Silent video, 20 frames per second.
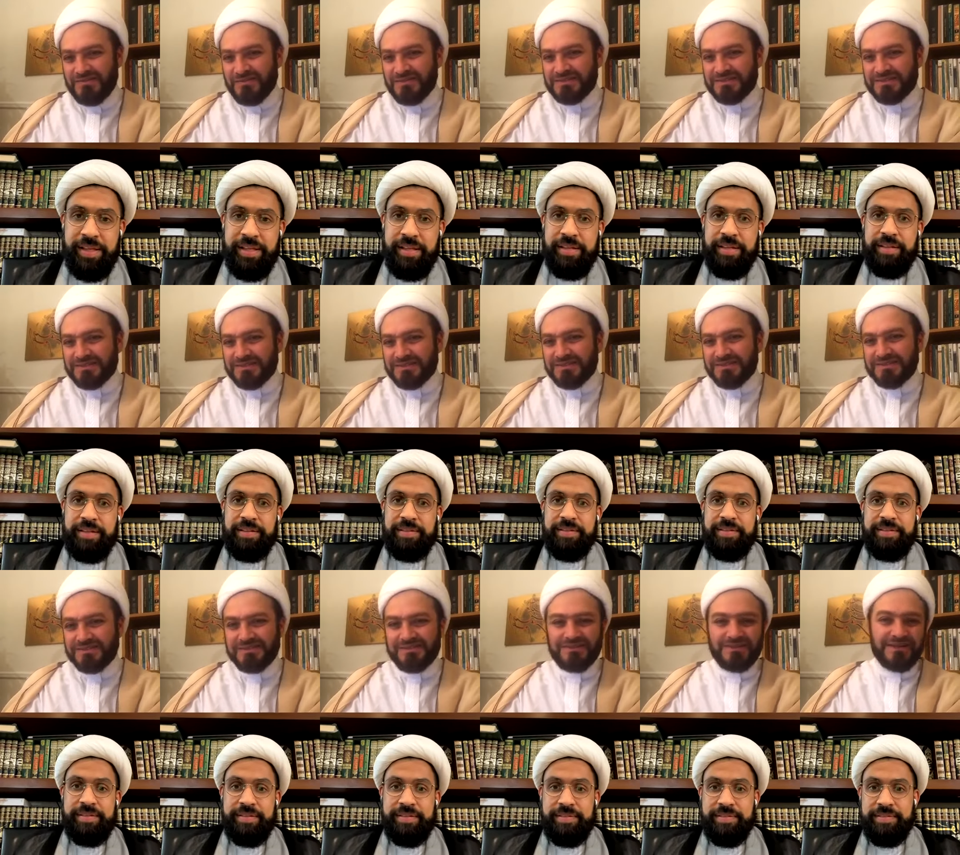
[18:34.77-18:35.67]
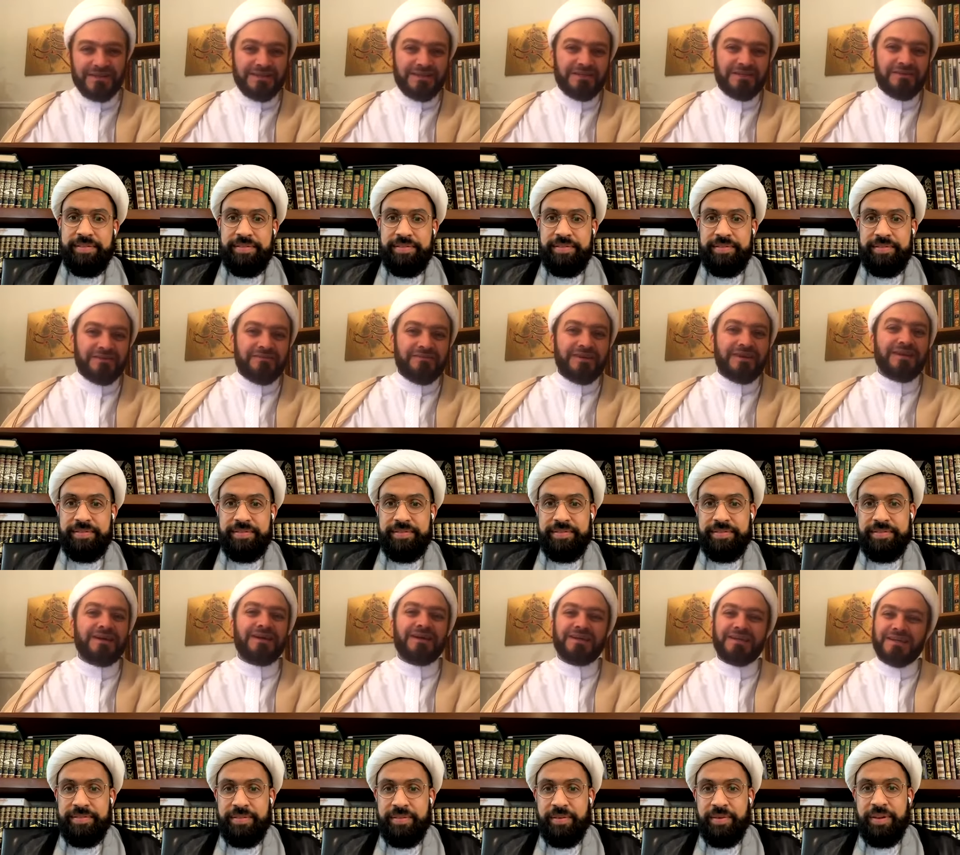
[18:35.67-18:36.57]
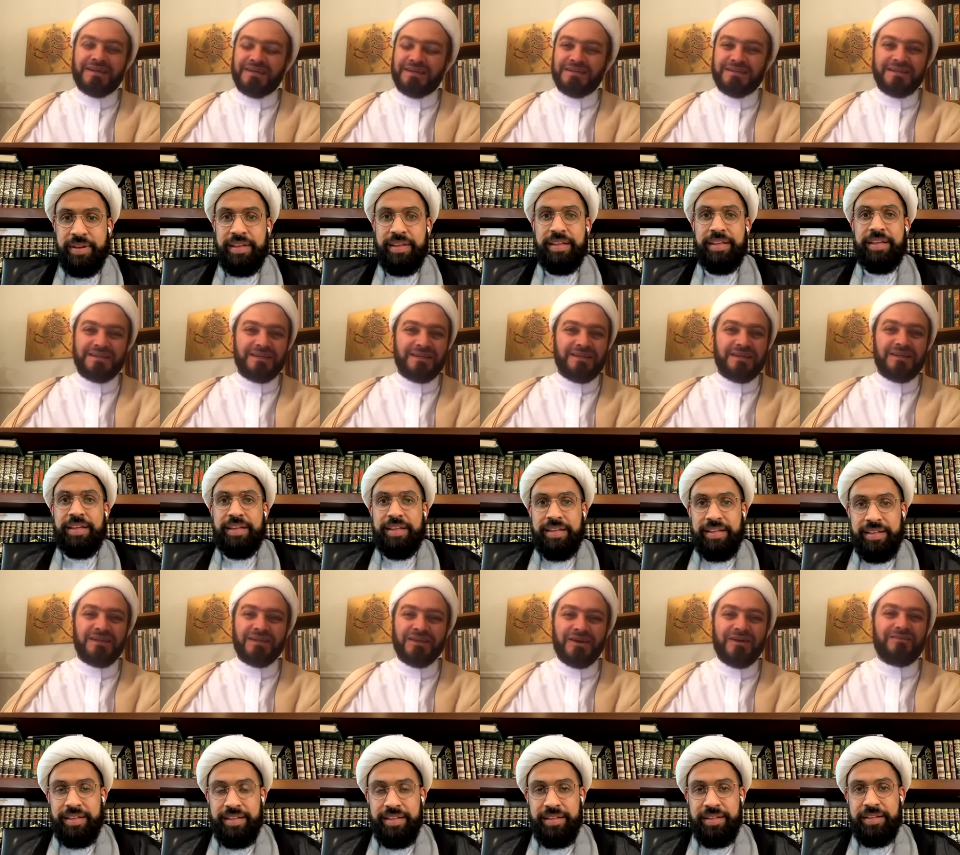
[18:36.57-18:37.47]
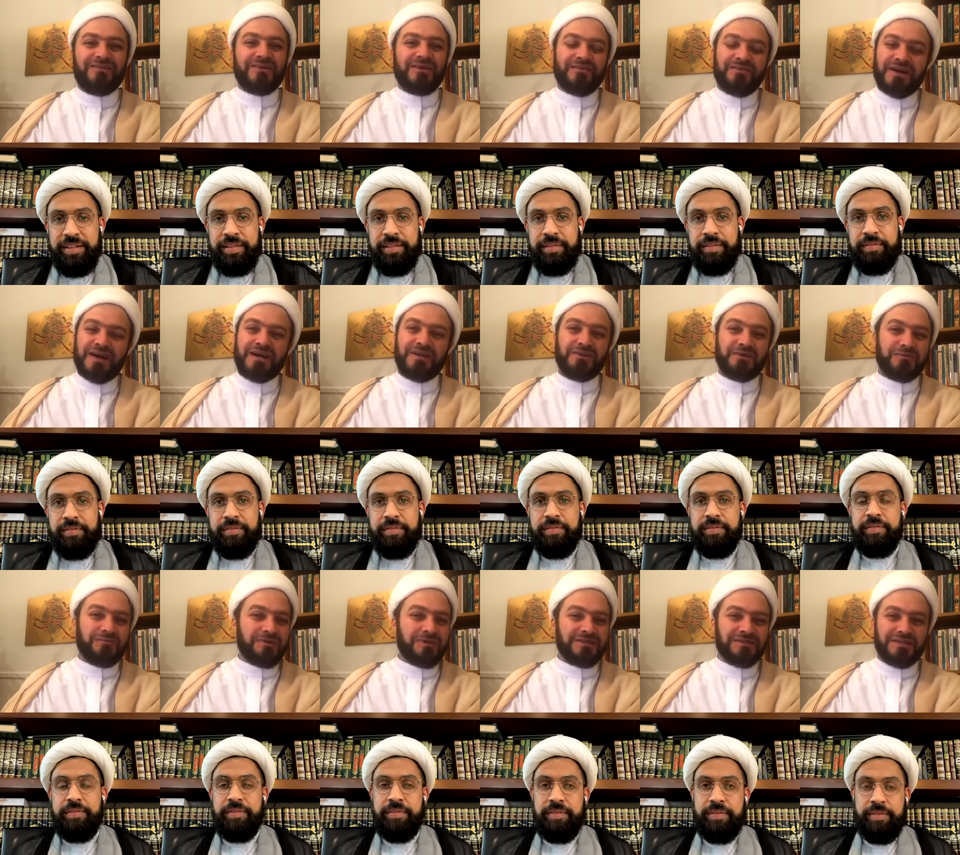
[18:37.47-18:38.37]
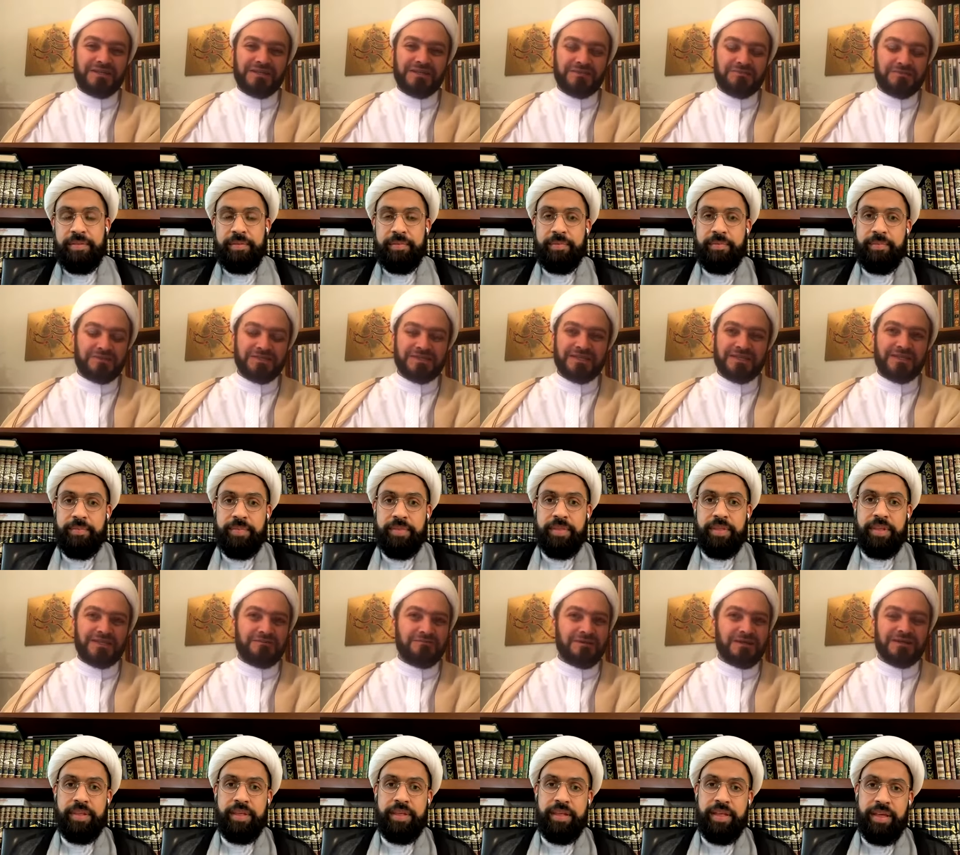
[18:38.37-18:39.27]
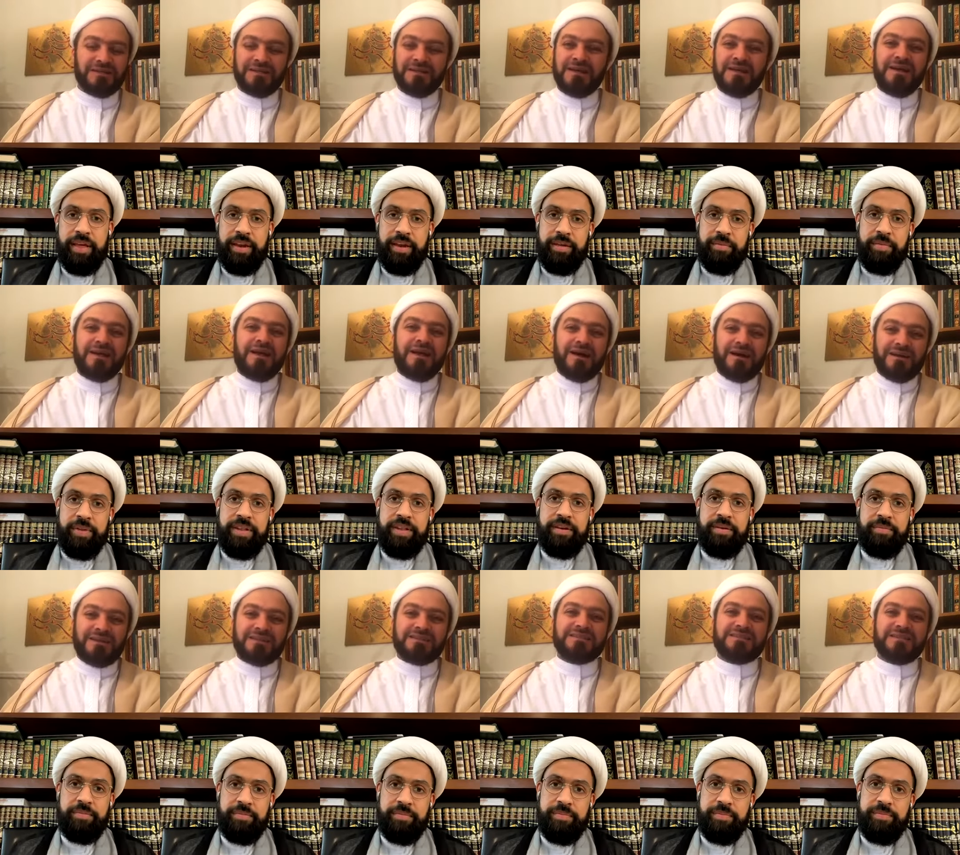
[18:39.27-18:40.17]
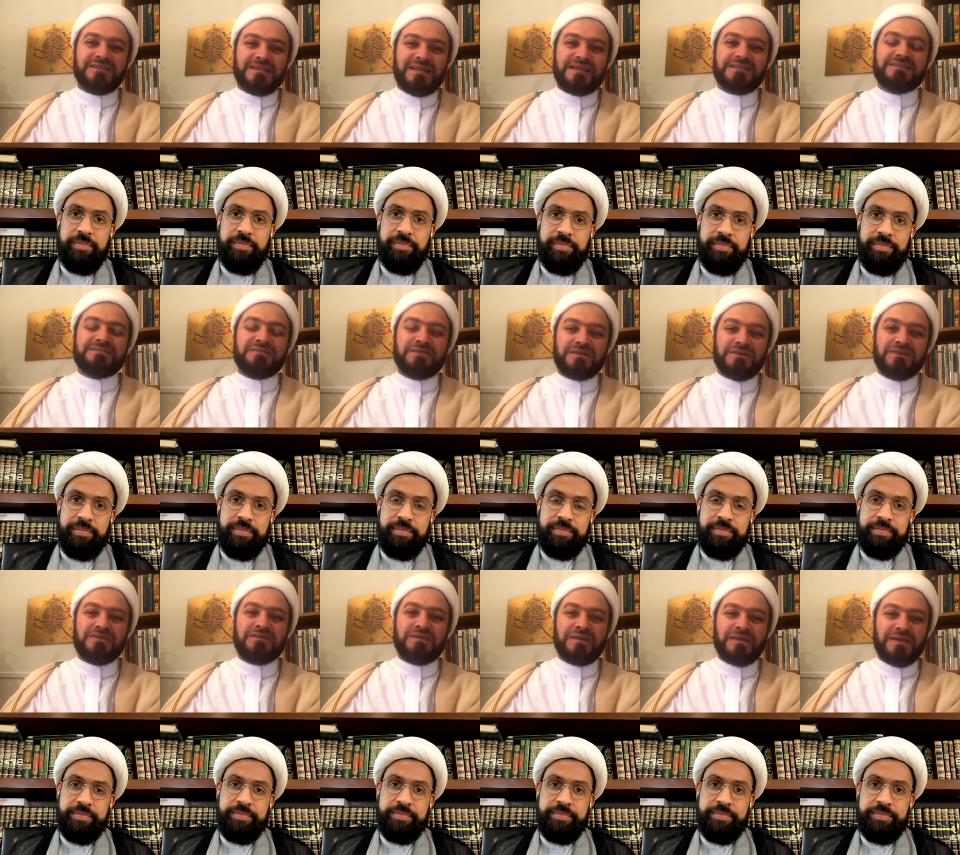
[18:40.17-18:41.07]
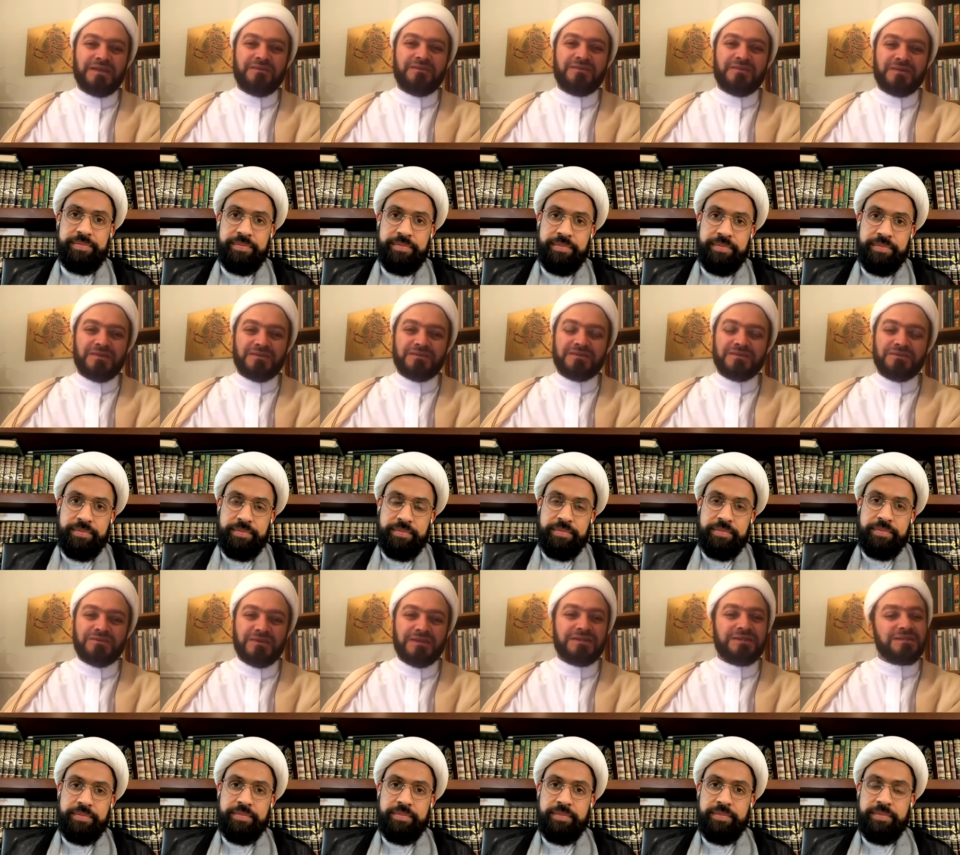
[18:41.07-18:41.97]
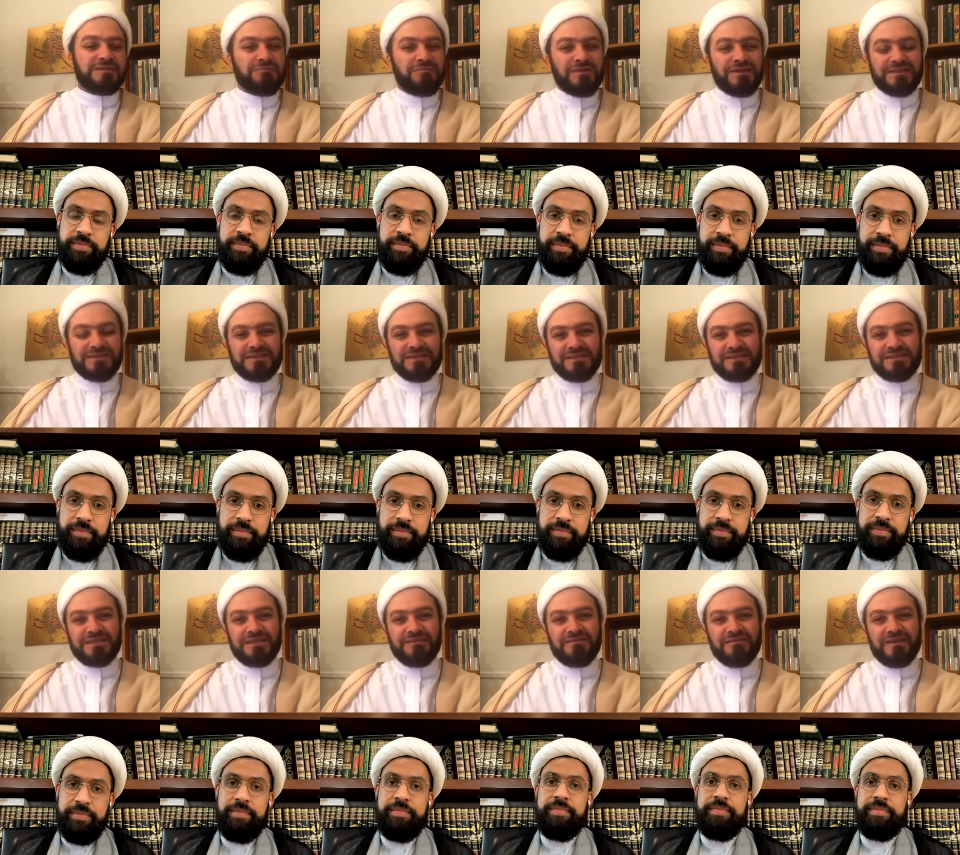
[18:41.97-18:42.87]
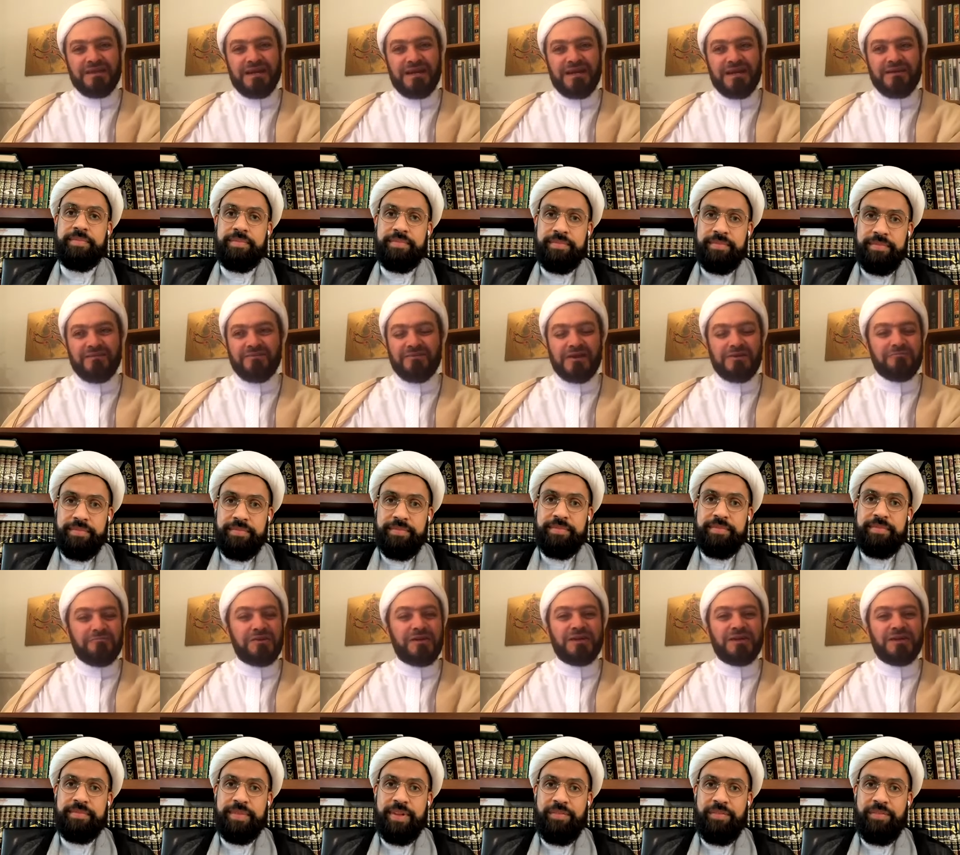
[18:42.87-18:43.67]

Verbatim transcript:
Speaker 1: us is writing wilaya, the love of Ahlul Bayt alayhi salam, and honestly, that's one of the one of the greatest blessings that we have. And may